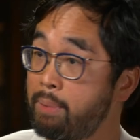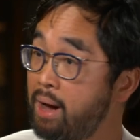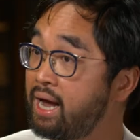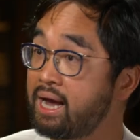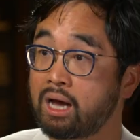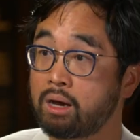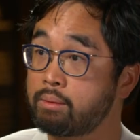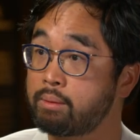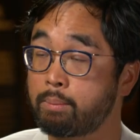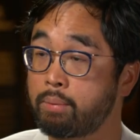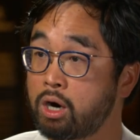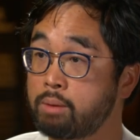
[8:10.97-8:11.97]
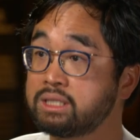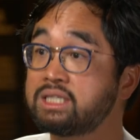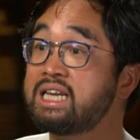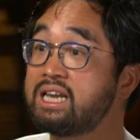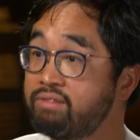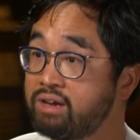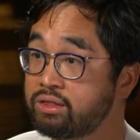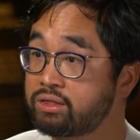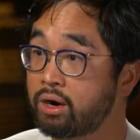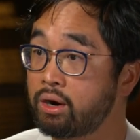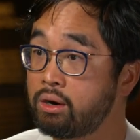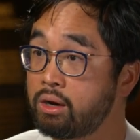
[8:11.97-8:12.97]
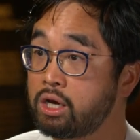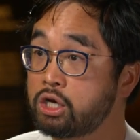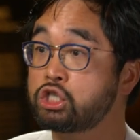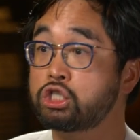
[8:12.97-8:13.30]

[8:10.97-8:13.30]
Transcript: buying our apartments, living there, right.